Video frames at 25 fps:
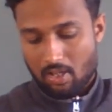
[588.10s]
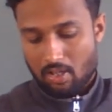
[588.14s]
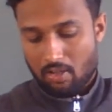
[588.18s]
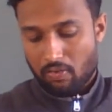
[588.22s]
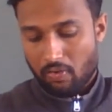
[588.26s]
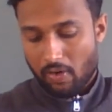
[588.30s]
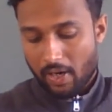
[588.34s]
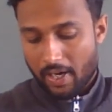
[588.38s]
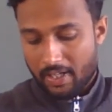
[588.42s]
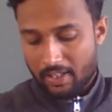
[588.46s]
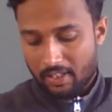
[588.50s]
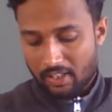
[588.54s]

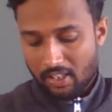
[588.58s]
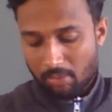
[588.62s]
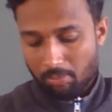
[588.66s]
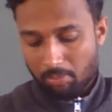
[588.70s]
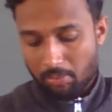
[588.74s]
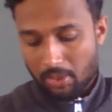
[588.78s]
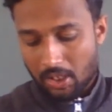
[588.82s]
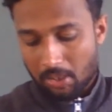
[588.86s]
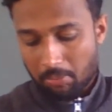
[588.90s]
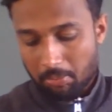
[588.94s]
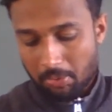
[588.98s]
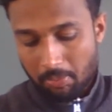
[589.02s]
Find the
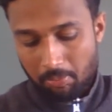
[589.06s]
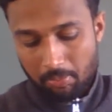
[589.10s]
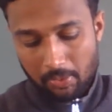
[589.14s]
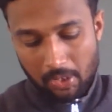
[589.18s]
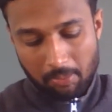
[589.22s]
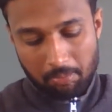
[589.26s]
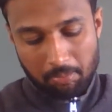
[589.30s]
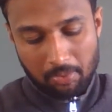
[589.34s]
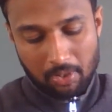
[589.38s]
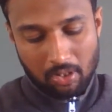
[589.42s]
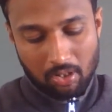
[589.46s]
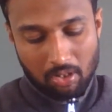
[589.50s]
minimum
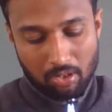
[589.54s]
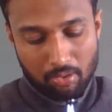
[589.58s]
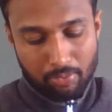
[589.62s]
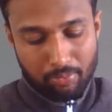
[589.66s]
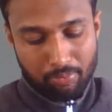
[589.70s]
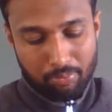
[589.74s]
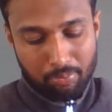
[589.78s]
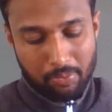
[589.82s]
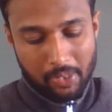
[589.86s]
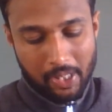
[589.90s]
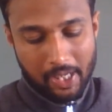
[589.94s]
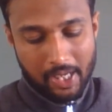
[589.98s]
number
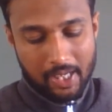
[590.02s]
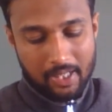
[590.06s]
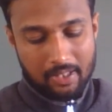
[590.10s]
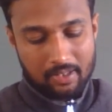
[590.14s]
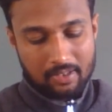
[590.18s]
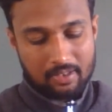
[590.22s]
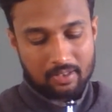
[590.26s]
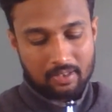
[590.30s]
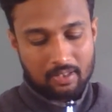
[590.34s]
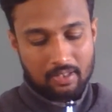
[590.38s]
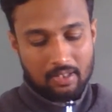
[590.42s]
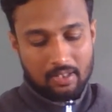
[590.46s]
of
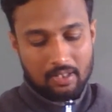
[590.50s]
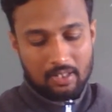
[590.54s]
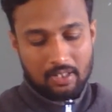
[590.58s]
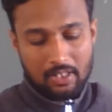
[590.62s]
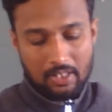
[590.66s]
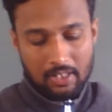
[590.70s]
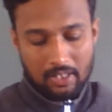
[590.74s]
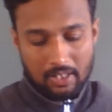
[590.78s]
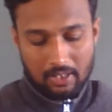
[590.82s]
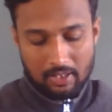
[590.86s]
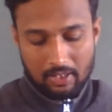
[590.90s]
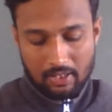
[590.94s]
plants
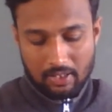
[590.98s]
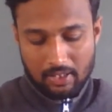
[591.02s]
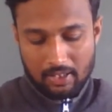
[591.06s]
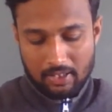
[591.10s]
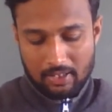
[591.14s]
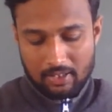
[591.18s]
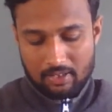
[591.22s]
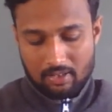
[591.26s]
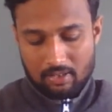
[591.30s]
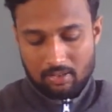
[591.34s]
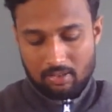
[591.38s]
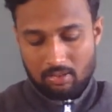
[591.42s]
he
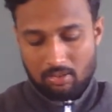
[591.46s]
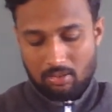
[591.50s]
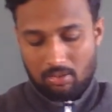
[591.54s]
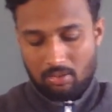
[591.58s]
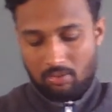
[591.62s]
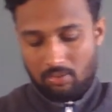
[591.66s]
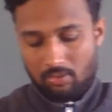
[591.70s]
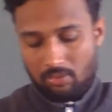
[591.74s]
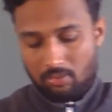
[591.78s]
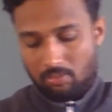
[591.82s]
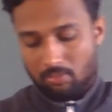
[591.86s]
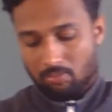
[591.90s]
needs
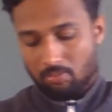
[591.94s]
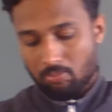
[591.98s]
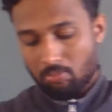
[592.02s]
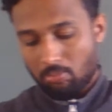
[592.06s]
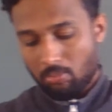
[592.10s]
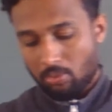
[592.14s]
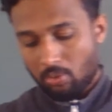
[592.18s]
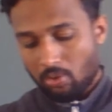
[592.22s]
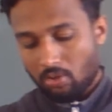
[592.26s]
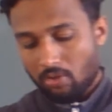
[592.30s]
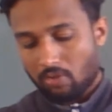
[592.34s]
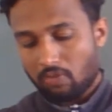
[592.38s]

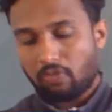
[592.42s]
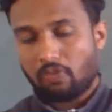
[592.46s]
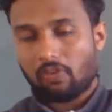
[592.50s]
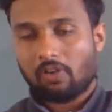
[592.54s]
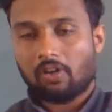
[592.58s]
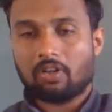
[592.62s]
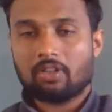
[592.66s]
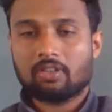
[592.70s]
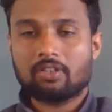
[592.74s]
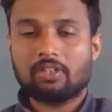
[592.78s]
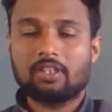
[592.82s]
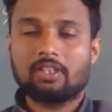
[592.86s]
more
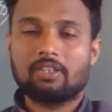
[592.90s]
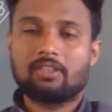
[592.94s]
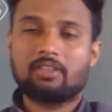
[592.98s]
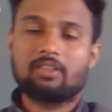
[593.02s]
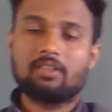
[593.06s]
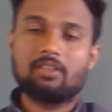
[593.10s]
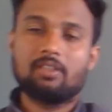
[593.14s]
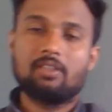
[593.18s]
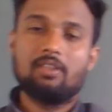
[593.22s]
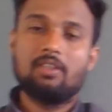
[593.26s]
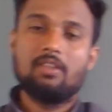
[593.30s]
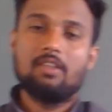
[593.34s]
for this.
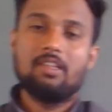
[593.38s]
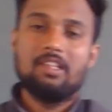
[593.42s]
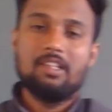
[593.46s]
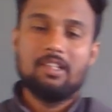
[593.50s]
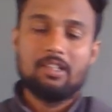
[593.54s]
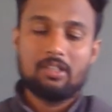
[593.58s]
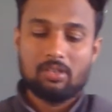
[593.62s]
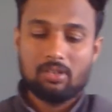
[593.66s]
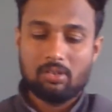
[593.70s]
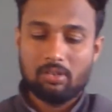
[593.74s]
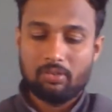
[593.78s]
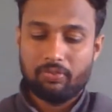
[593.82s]

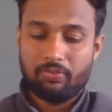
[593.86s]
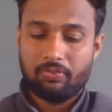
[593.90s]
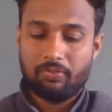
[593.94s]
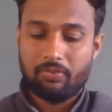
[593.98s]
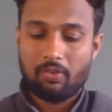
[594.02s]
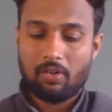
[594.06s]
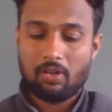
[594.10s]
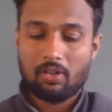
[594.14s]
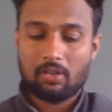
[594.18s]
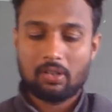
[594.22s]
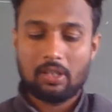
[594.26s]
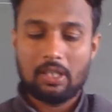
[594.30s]
So
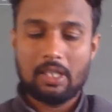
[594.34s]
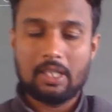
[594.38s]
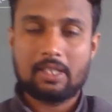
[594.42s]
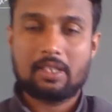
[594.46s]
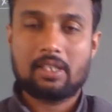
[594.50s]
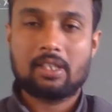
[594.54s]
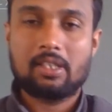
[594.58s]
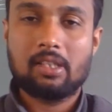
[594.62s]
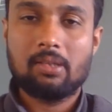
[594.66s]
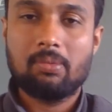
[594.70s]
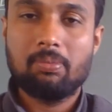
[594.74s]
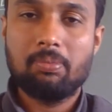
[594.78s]
for this
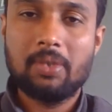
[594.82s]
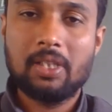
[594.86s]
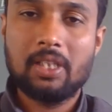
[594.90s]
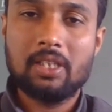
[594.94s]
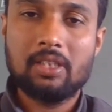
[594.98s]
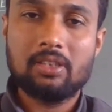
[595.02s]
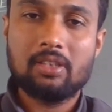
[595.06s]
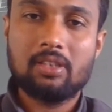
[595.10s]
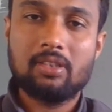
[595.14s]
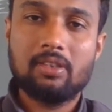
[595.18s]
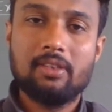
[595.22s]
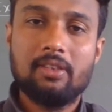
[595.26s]

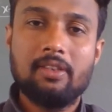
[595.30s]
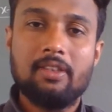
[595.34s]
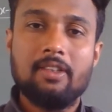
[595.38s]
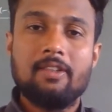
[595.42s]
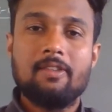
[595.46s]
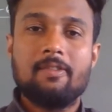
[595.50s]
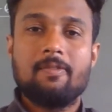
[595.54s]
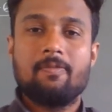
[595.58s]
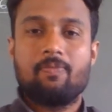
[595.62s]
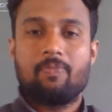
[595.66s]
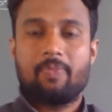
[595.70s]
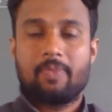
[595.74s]
means
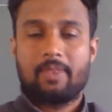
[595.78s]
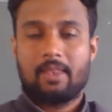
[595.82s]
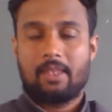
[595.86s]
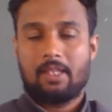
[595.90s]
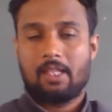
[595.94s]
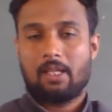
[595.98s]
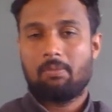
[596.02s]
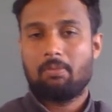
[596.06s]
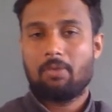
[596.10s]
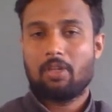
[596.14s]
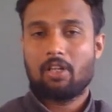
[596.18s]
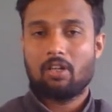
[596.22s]

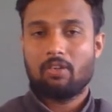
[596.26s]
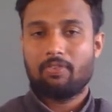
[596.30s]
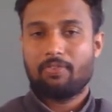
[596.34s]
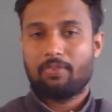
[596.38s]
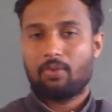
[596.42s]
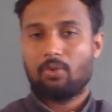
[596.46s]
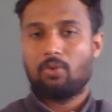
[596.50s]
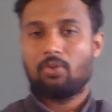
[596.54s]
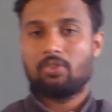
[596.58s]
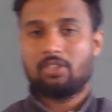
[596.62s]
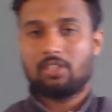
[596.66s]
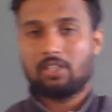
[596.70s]
number
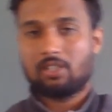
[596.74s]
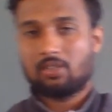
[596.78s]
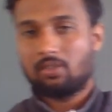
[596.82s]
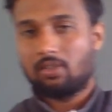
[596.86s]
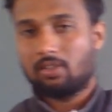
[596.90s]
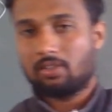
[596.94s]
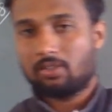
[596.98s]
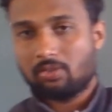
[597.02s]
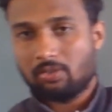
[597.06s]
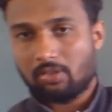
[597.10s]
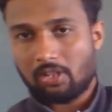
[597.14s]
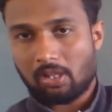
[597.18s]
of rows
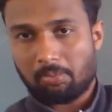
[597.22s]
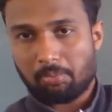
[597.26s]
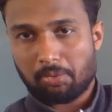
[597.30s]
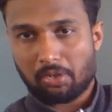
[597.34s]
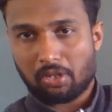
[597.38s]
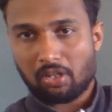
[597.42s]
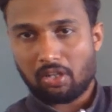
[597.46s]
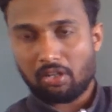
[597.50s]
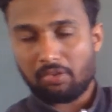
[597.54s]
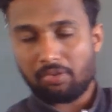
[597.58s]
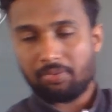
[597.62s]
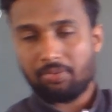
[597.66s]
equals to
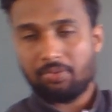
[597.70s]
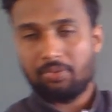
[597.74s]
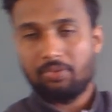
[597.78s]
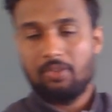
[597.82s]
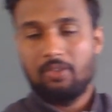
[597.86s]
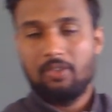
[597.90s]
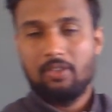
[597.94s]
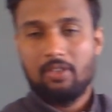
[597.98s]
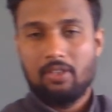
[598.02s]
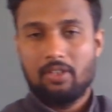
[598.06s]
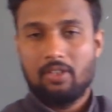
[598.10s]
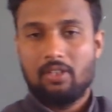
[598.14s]
number of
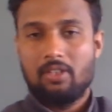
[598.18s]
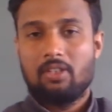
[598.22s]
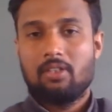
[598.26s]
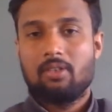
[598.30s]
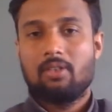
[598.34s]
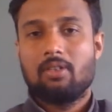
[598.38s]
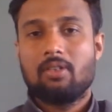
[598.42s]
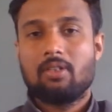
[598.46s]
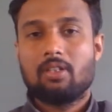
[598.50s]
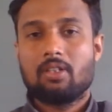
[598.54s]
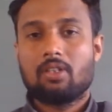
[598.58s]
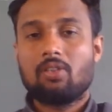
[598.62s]

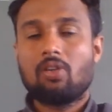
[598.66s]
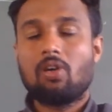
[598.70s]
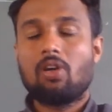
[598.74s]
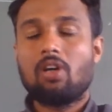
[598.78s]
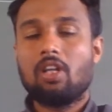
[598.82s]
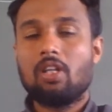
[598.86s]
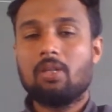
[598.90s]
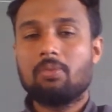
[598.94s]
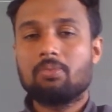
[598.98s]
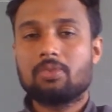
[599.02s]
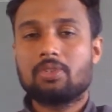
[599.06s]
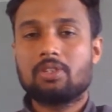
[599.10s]

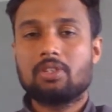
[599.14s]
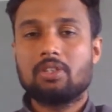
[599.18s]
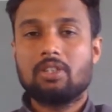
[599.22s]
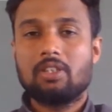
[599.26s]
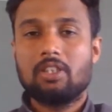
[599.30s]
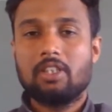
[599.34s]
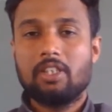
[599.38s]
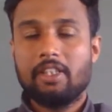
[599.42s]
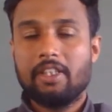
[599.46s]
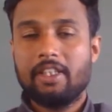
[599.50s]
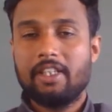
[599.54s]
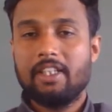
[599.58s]
columns
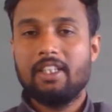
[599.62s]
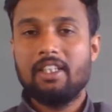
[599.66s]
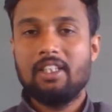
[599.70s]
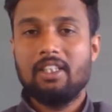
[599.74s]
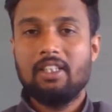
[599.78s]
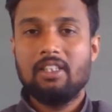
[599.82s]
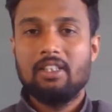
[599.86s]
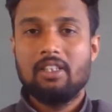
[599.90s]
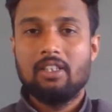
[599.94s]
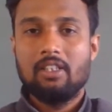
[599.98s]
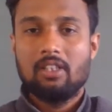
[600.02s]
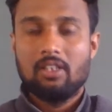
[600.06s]
in
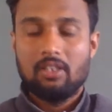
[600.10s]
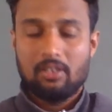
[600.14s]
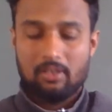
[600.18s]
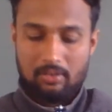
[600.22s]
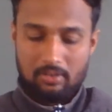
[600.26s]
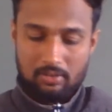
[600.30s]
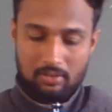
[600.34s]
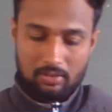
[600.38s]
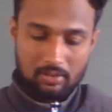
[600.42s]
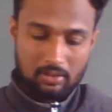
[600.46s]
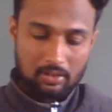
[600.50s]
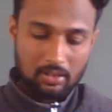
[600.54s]

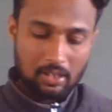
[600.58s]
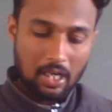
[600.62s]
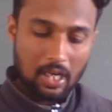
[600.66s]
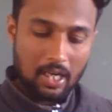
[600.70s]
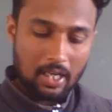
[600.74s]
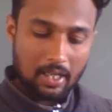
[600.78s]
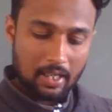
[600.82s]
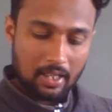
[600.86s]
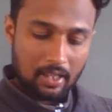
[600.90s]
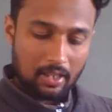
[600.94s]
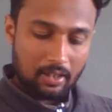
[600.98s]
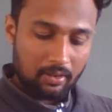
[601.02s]
a
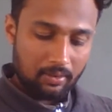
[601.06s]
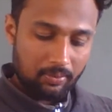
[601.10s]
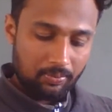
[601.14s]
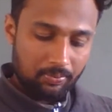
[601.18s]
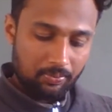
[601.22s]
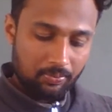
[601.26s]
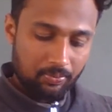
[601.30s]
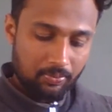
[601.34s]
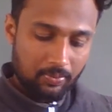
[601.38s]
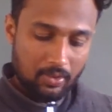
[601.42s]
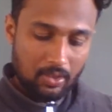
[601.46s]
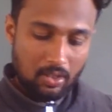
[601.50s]

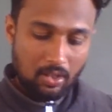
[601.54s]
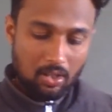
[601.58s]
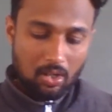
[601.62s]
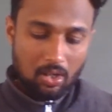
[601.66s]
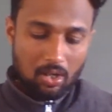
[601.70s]
garden.